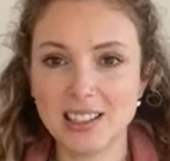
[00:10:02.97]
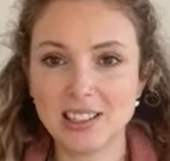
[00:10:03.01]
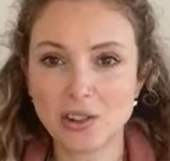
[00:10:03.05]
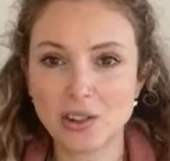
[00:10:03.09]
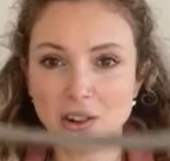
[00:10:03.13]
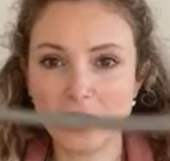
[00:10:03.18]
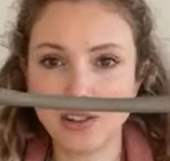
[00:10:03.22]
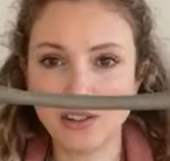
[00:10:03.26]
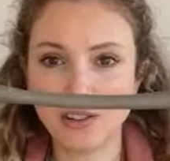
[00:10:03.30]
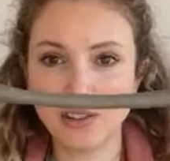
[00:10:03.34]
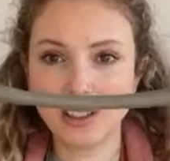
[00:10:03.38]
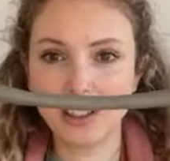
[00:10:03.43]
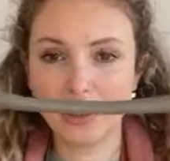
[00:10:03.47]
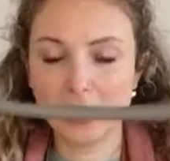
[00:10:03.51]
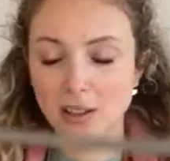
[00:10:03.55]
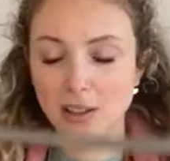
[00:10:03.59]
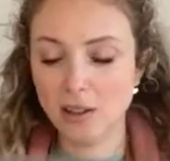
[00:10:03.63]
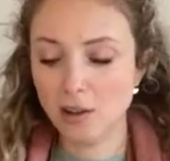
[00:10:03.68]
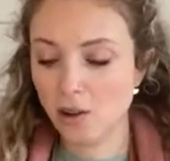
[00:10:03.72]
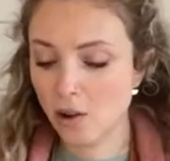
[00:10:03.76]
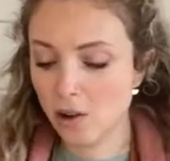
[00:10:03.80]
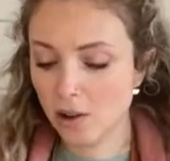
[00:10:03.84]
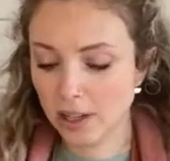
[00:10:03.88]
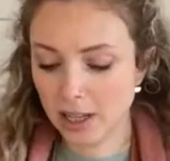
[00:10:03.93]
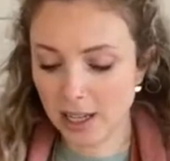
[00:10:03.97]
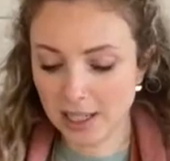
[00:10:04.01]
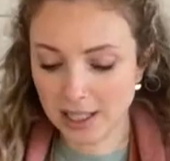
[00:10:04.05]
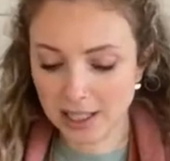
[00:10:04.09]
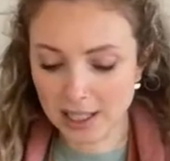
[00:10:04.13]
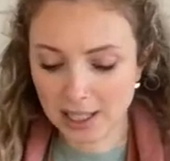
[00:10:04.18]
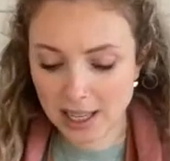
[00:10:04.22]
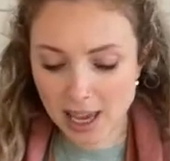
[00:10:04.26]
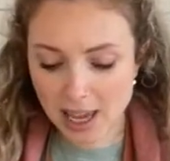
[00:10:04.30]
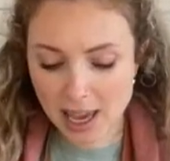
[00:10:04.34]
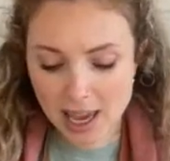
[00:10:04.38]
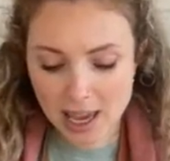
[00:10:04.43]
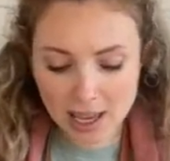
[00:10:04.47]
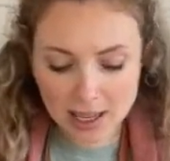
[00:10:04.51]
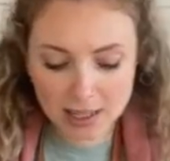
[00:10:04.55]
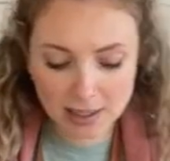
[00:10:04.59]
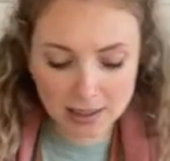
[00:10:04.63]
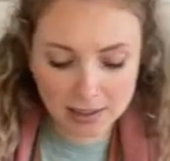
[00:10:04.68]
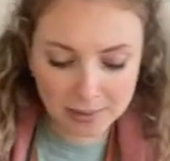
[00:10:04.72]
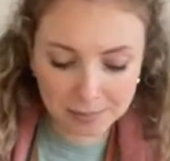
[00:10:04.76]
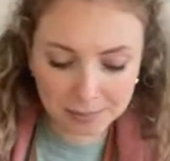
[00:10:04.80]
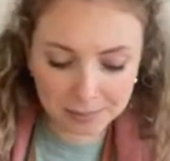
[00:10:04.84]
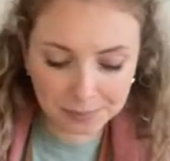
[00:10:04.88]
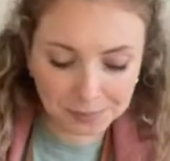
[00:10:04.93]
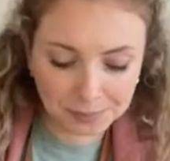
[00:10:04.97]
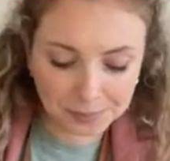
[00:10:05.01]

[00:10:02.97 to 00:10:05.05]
has got long again,